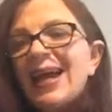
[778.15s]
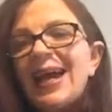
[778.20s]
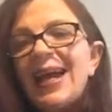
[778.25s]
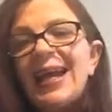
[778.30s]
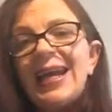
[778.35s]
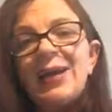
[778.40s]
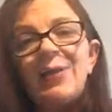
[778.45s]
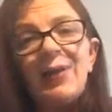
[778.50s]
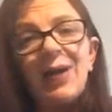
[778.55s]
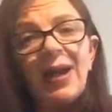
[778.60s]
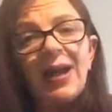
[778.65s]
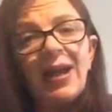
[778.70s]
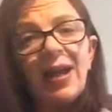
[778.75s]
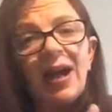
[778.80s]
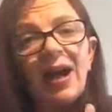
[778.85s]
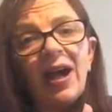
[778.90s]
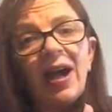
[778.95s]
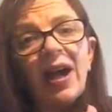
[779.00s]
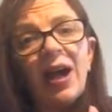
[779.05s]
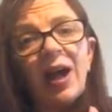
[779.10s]
Anyway,
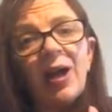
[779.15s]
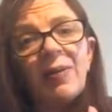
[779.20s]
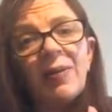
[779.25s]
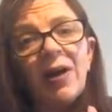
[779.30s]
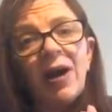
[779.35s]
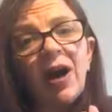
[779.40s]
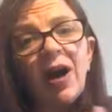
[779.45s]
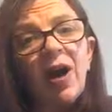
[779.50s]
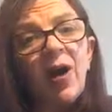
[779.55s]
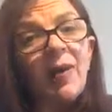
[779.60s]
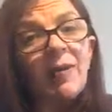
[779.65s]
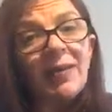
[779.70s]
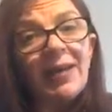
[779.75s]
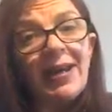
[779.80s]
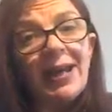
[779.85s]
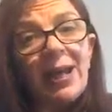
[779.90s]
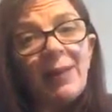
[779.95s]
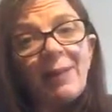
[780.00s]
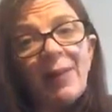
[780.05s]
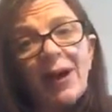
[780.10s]
I'm going to
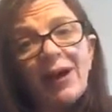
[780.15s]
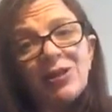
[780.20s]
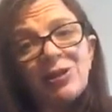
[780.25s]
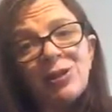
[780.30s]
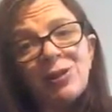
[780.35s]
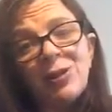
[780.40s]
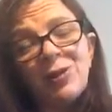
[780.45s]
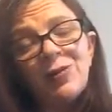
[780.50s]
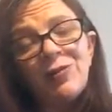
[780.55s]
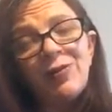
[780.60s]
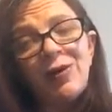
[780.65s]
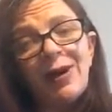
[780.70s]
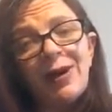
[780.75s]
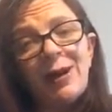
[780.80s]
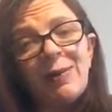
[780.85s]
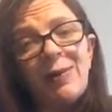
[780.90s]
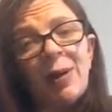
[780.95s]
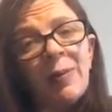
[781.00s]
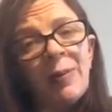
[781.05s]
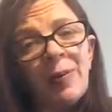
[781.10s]
get back to writing
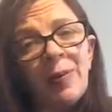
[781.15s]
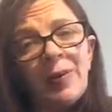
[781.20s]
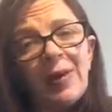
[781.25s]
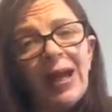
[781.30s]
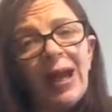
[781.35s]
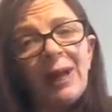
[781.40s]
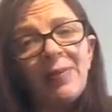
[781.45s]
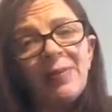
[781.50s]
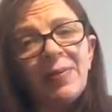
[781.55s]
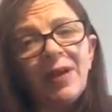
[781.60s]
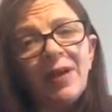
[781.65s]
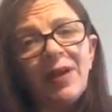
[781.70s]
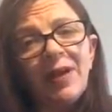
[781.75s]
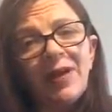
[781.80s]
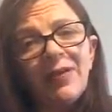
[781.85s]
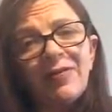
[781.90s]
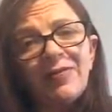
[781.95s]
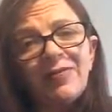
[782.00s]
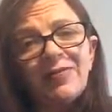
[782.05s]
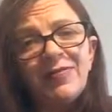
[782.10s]
up my boot camp.
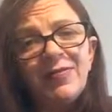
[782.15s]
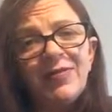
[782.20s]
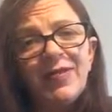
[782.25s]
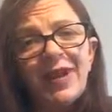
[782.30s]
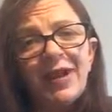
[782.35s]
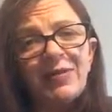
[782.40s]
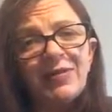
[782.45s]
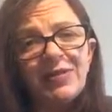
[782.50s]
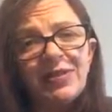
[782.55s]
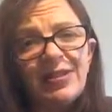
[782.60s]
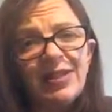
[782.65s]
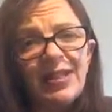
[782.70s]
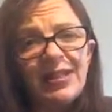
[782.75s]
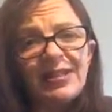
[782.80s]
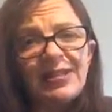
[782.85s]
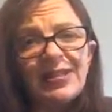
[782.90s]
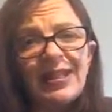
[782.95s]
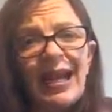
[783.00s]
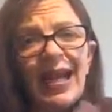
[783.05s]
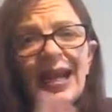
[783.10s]
I've found this
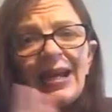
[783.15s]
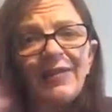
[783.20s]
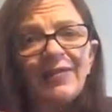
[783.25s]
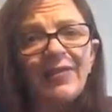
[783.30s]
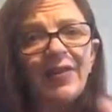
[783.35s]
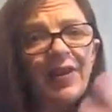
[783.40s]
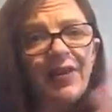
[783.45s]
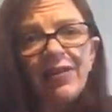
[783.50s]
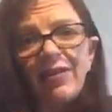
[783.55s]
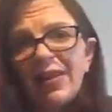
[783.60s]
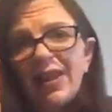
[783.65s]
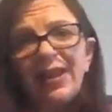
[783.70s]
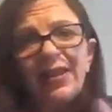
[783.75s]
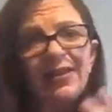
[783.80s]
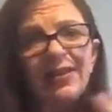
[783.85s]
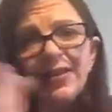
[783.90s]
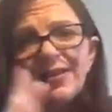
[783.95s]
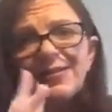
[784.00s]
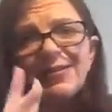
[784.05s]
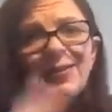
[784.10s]
Canva thing
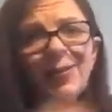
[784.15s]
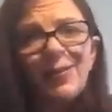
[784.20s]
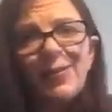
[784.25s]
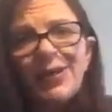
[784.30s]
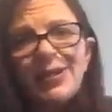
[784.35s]
that somebody